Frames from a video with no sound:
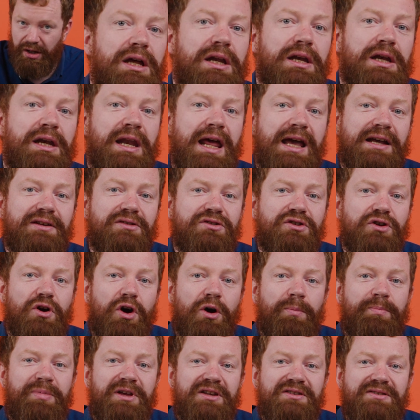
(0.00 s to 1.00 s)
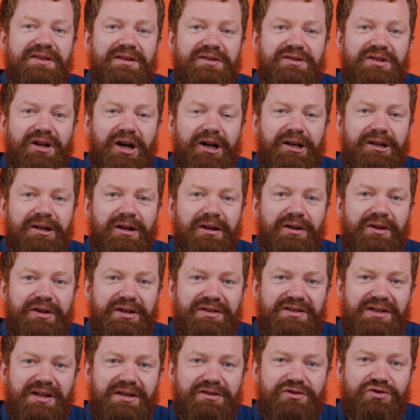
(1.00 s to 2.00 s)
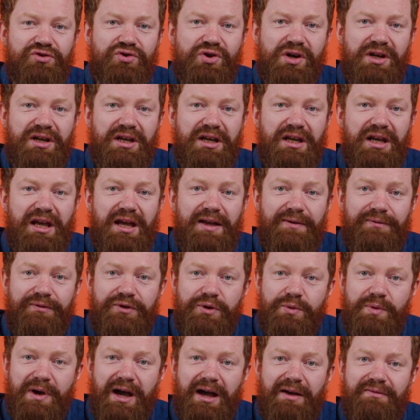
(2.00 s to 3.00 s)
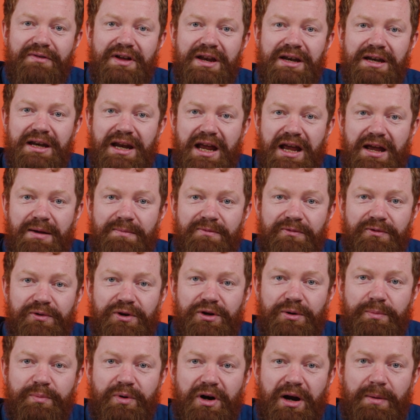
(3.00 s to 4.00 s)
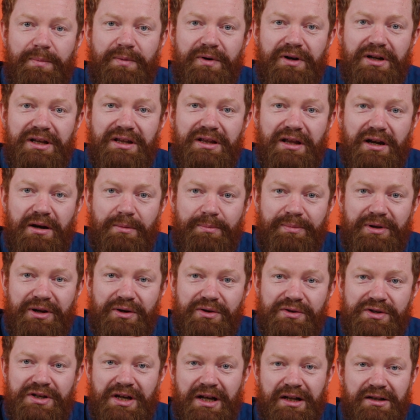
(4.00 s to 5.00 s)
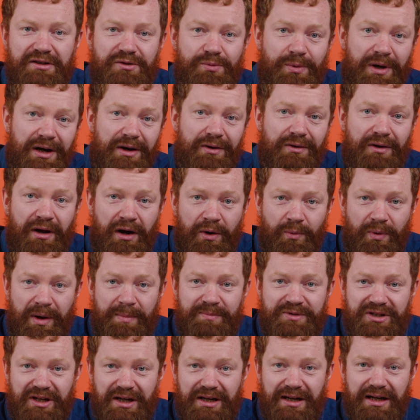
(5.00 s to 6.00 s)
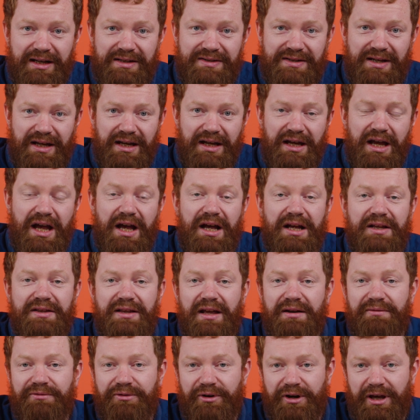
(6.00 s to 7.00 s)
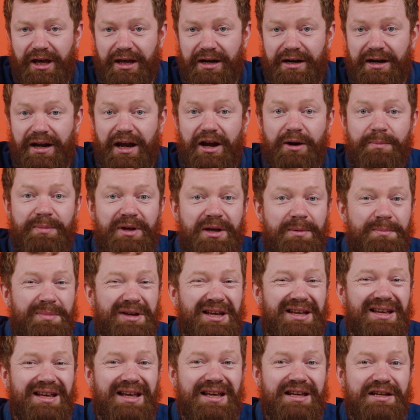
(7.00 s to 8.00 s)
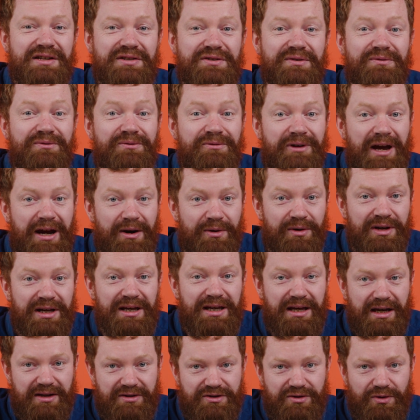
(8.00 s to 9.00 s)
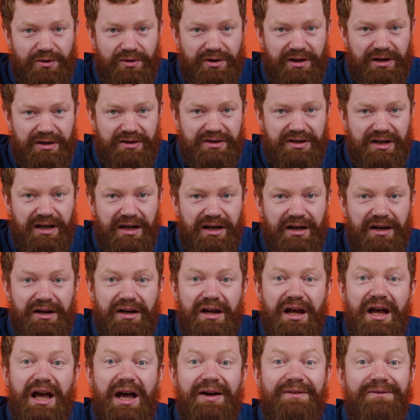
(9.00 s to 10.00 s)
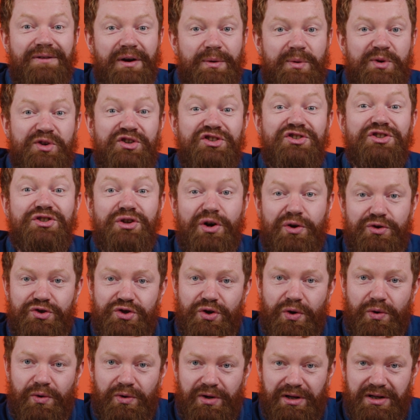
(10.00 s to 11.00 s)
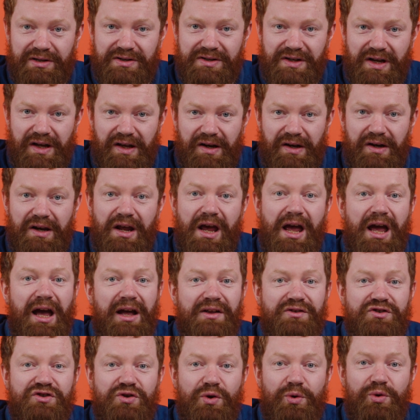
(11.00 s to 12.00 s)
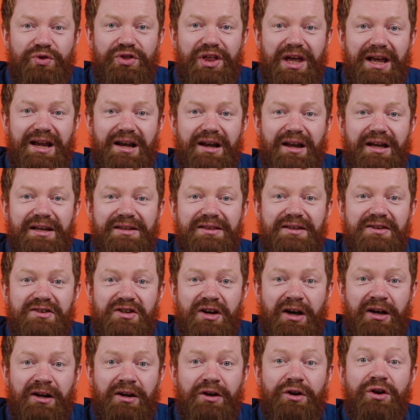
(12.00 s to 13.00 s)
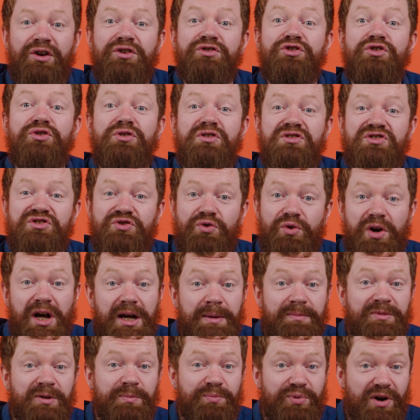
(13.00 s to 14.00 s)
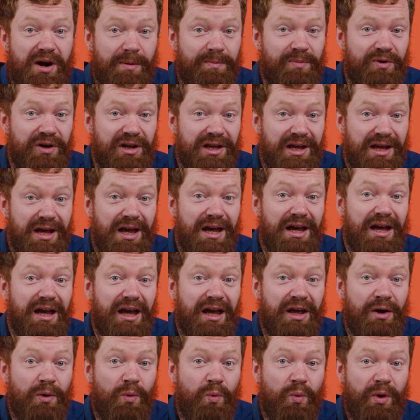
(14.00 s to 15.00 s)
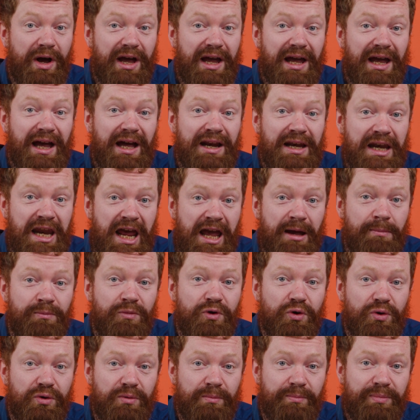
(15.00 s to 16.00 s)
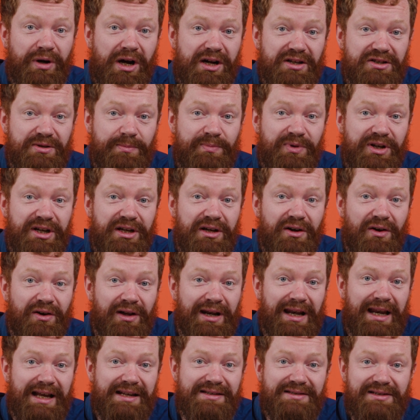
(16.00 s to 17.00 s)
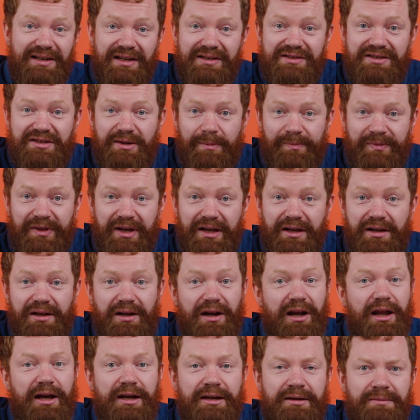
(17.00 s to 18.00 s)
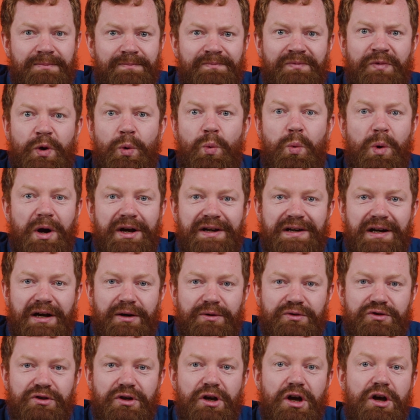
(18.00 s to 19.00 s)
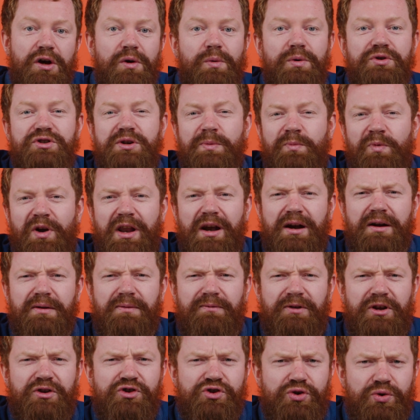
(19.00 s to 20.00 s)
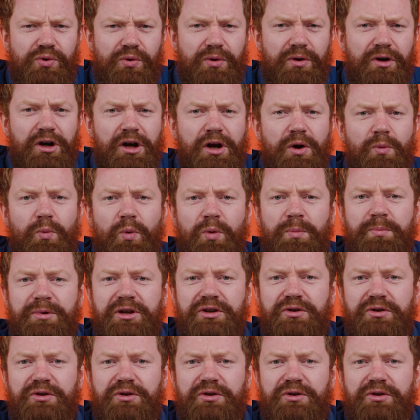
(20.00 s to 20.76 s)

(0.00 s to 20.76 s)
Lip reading: Next up is the title. This is tricky. If you have a name for your property that appears elsewhere on a website, let's say, then forget it. Airbnb is very guest orientated, very search orientated. And so they like the title to describe the property in a way a name couldn't possibly, unless it's something like the White House, which I'm relatively sure won't be